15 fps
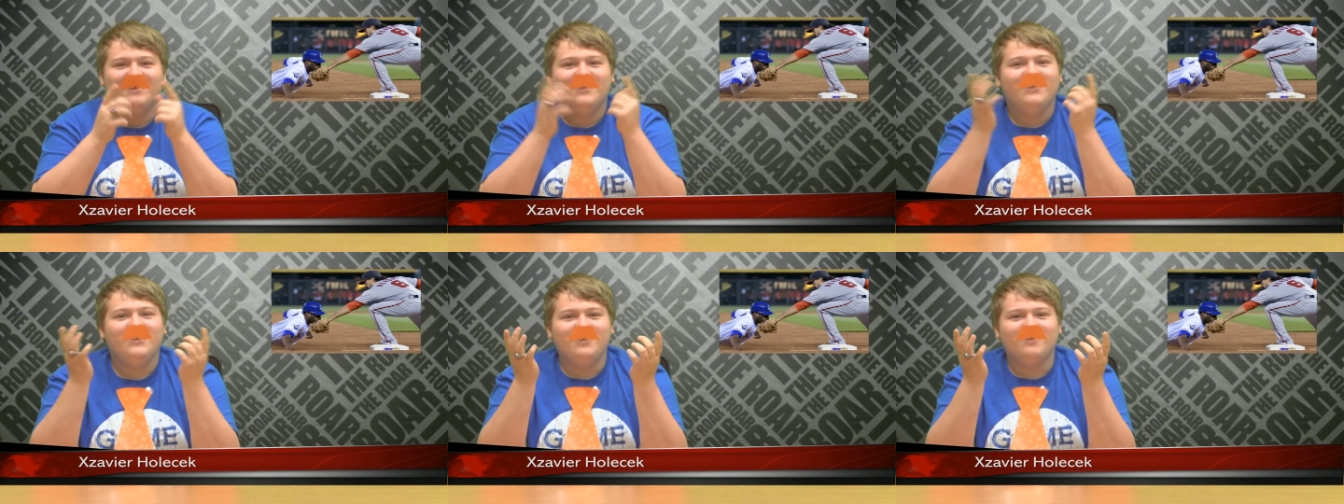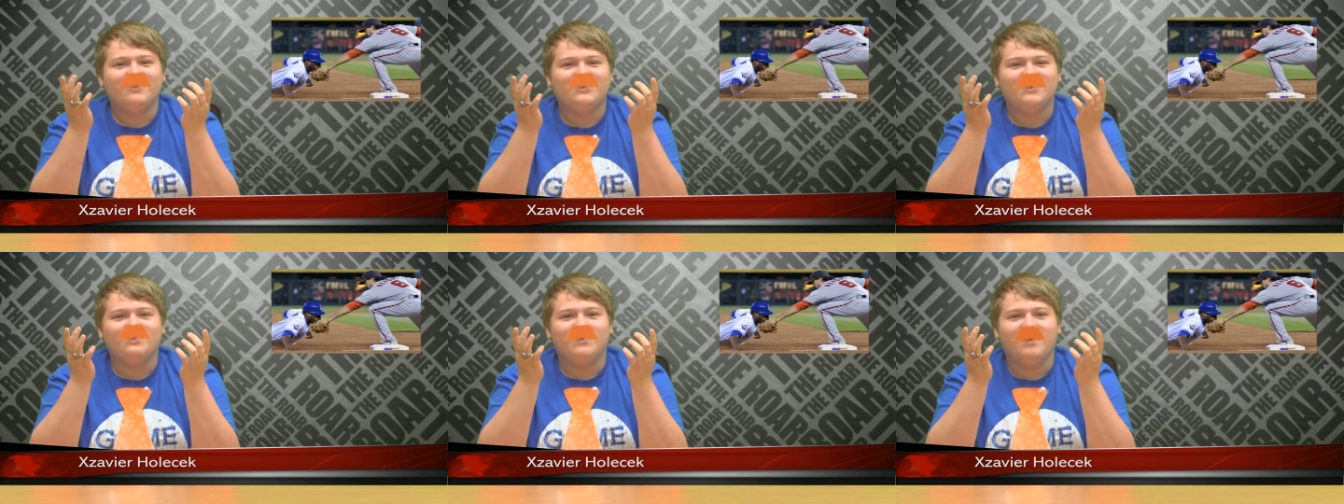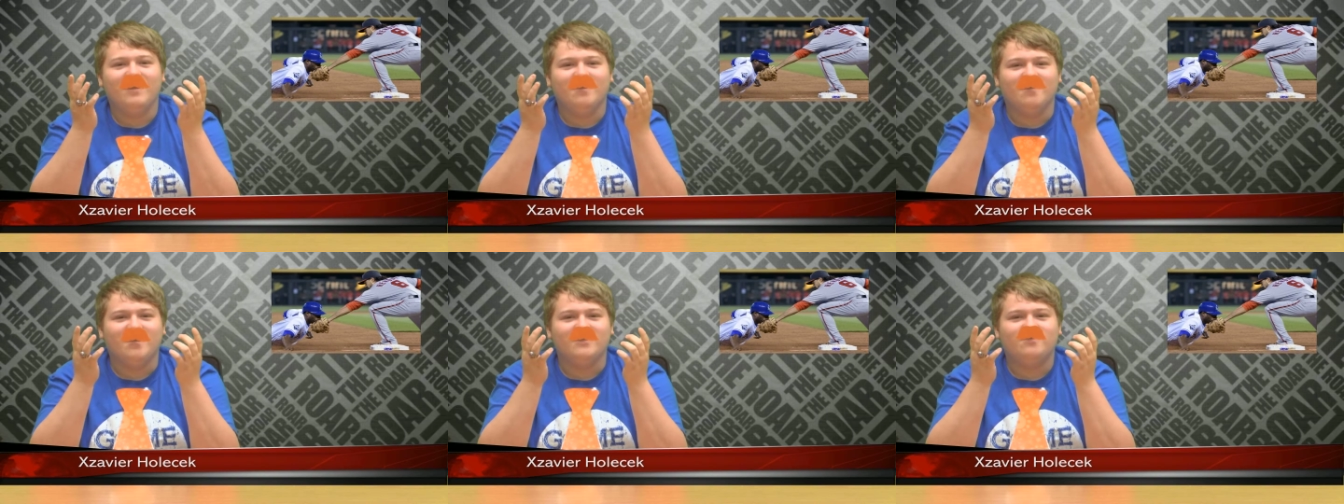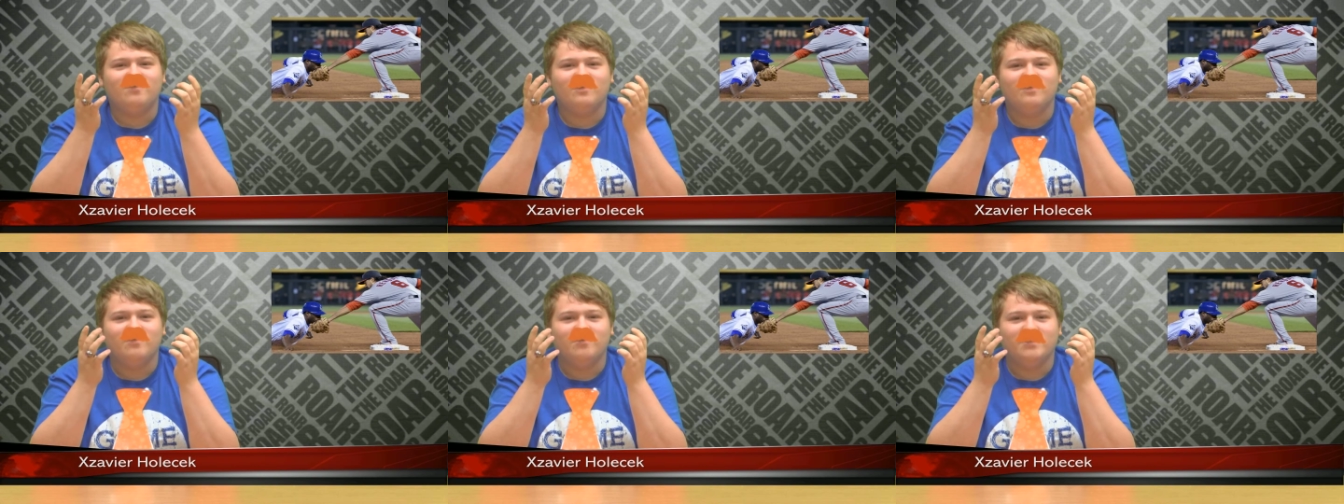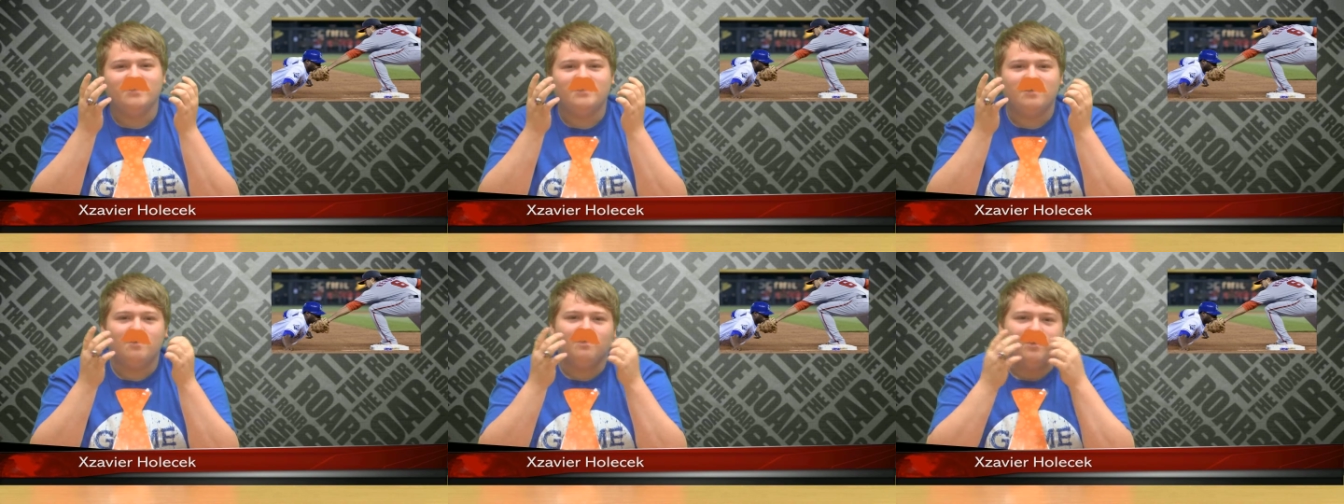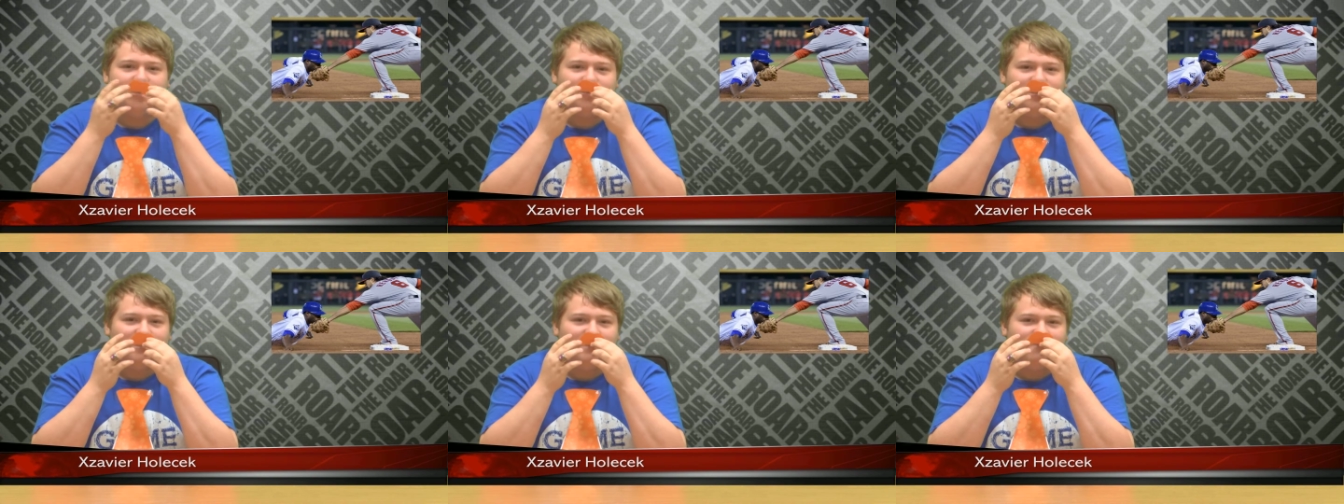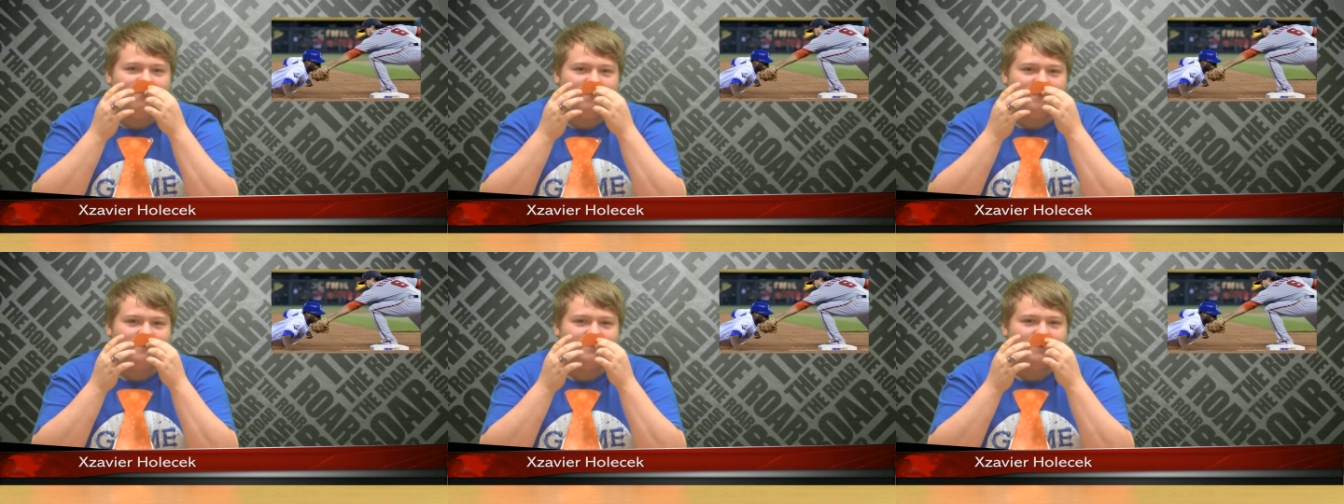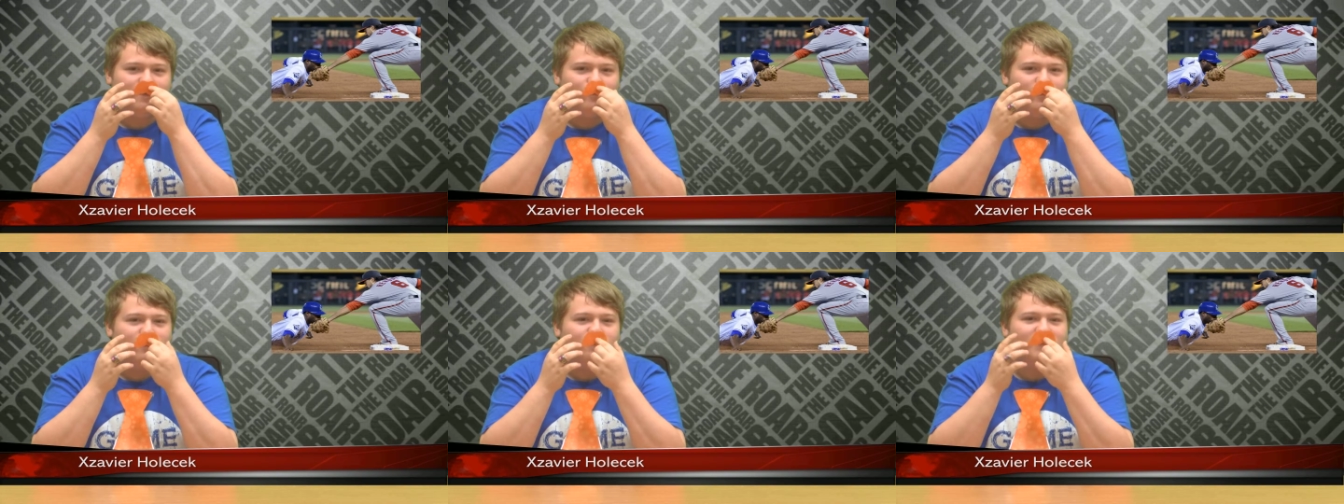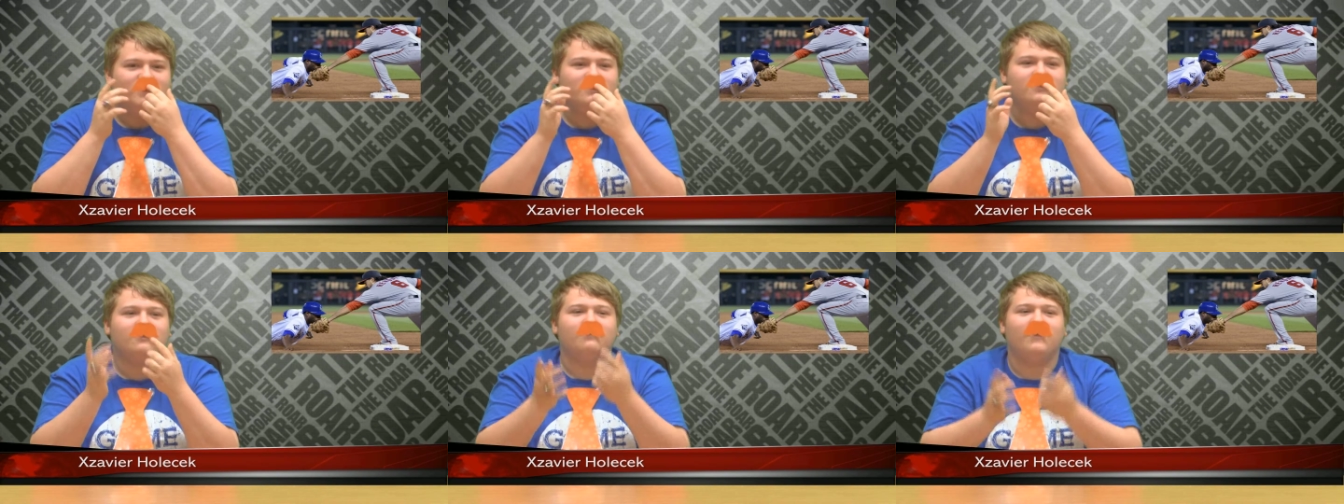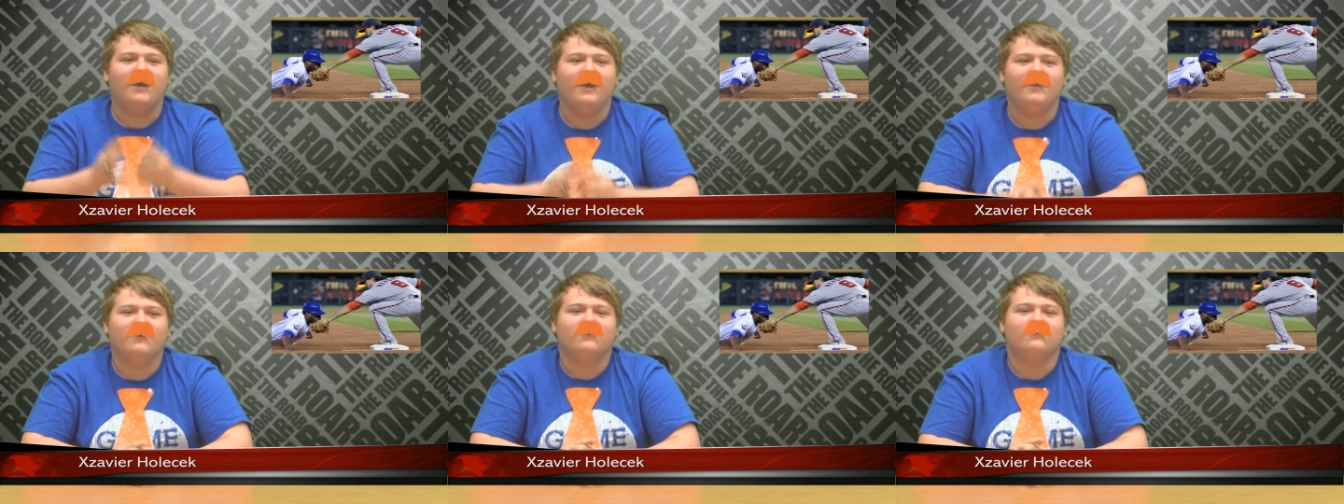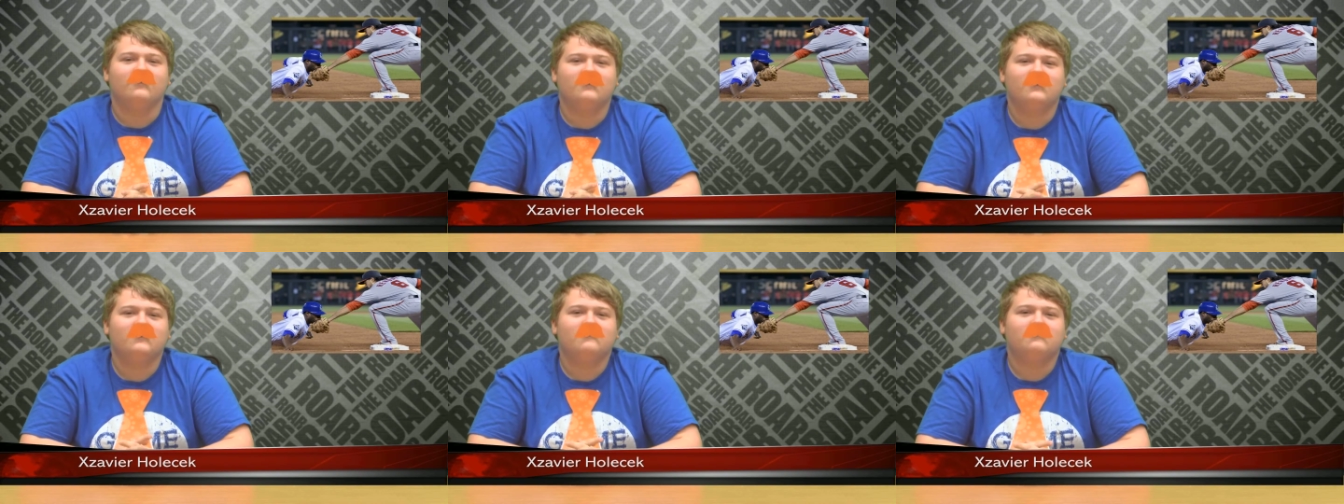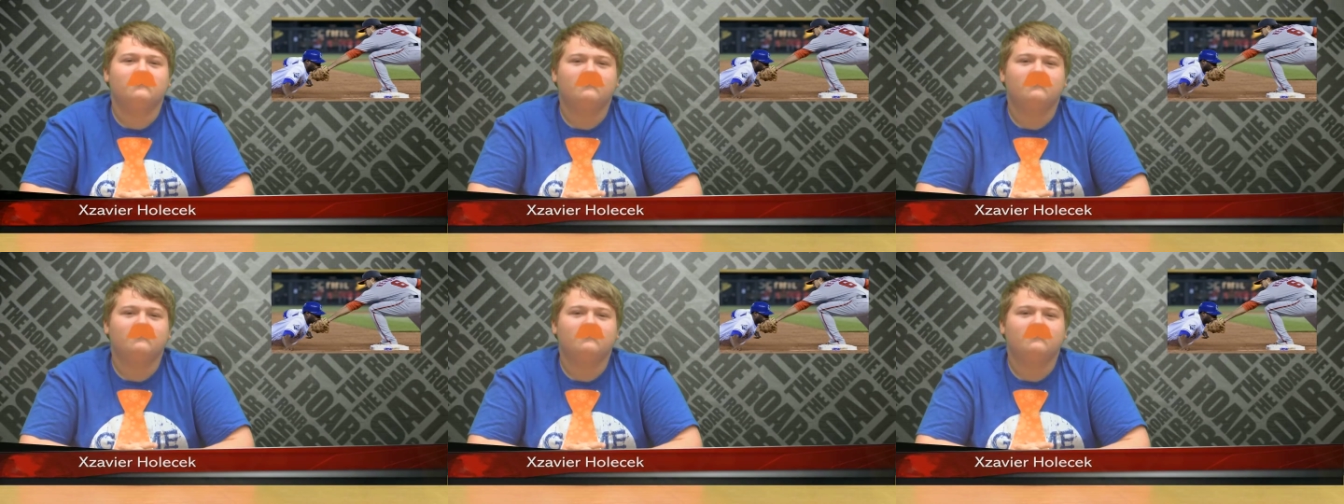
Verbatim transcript: Here are some highlights from a recent marketing field trip with Mr. Myers.